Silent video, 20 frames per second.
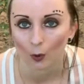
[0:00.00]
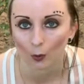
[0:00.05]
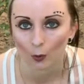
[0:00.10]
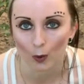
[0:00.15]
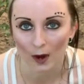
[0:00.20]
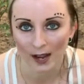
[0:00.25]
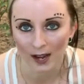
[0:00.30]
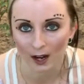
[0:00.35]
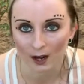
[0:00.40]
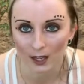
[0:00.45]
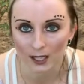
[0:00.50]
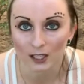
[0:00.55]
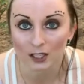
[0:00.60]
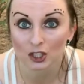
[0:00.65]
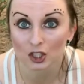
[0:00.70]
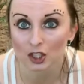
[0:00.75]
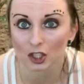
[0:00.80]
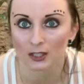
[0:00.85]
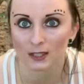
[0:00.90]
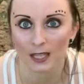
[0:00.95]
where it
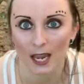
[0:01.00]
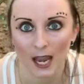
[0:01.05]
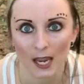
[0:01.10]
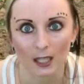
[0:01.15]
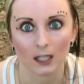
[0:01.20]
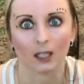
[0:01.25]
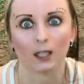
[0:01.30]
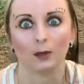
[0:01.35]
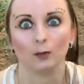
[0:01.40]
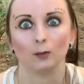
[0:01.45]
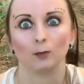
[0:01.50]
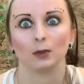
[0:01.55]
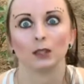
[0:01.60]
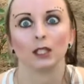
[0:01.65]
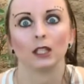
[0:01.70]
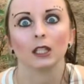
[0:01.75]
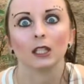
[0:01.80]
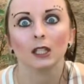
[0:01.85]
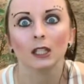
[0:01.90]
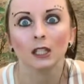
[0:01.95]
is just a
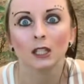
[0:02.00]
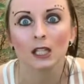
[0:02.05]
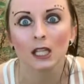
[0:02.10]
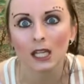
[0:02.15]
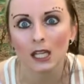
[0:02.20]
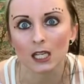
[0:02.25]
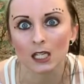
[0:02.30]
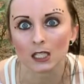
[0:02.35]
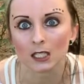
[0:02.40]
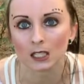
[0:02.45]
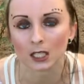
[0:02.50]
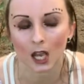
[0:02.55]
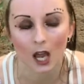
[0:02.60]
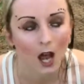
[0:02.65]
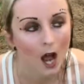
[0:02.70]
complete